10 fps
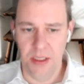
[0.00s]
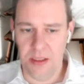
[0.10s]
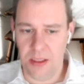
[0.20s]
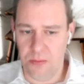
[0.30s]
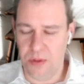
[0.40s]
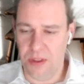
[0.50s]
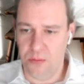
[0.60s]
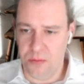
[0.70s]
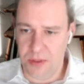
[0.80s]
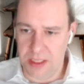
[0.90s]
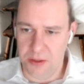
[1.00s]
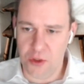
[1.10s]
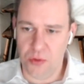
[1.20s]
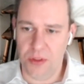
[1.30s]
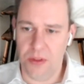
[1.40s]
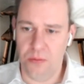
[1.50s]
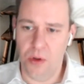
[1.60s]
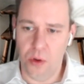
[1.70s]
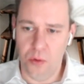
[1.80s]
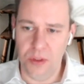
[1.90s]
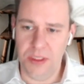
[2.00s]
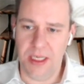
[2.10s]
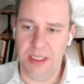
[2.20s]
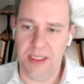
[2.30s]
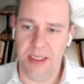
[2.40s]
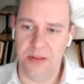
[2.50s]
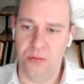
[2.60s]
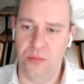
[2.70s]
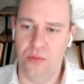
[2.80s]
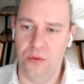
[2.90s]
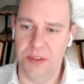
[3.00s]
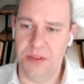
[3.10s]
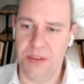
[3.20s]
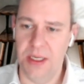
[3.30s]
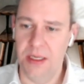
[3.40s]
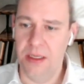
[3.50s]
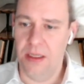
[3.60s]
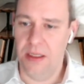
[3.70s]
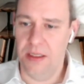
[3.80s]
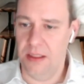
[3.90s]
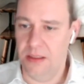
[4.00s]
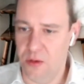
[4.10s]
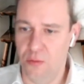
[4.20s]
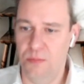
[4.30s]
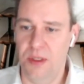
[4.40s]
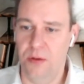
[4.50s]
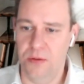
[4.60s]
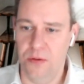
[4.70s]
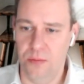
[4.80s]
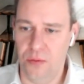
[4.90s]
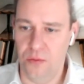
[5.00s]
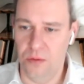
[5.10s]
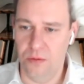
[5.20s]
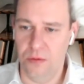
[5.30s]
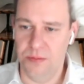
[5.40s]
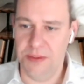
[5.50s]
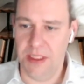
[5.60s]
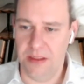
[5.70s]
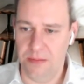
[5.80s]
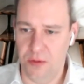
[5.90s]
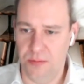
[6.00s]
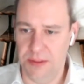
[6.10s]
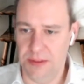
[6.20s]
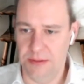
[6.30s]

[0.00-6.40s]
that we can ensure that we only delegate to pools that don't belong to pool groups at the moment.